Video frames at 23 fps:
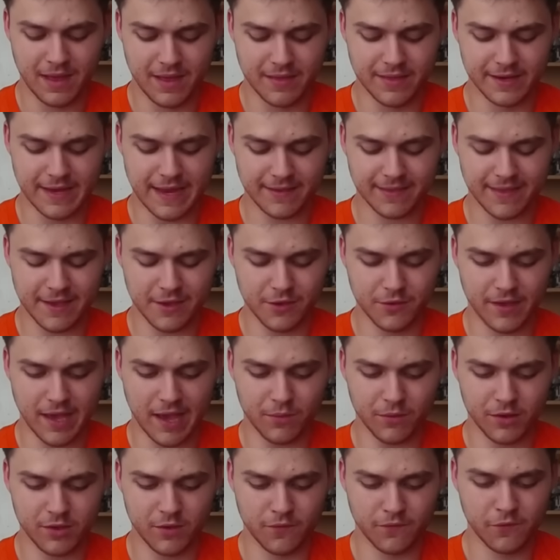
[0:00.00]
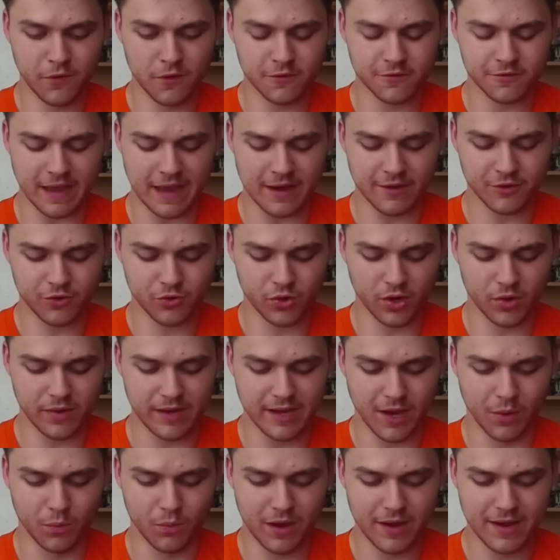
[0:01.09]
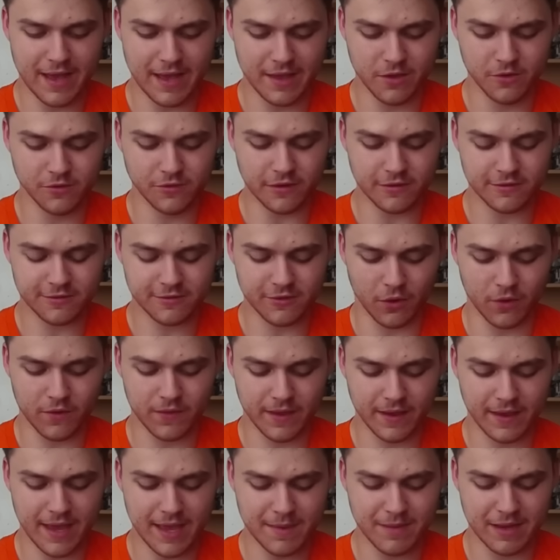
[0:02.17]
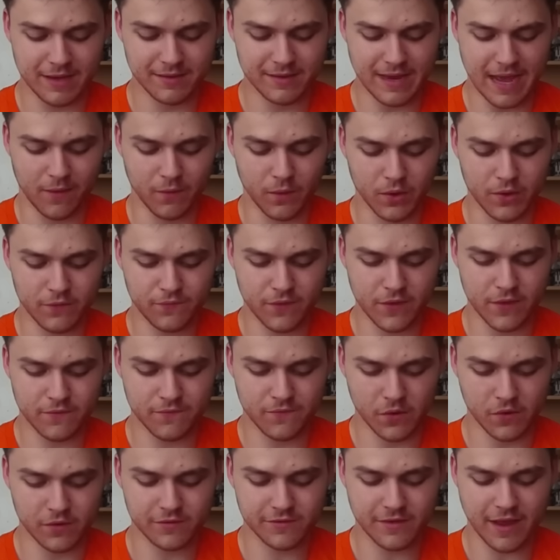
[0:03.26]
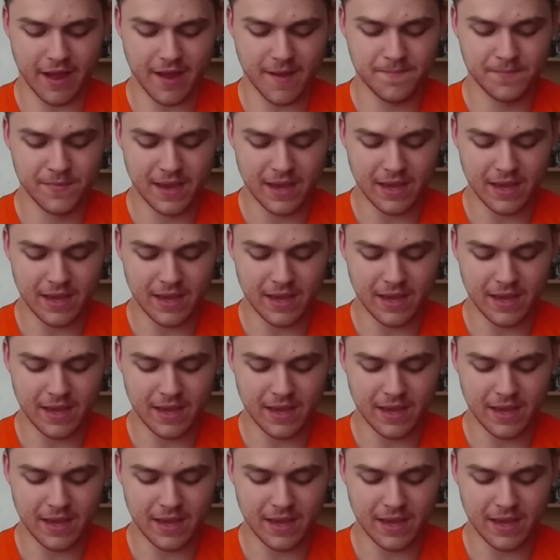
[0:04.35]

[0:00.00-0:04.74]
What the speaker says: the deck that you get when you first enter Arena 1 and you just start the game and download it for the first time.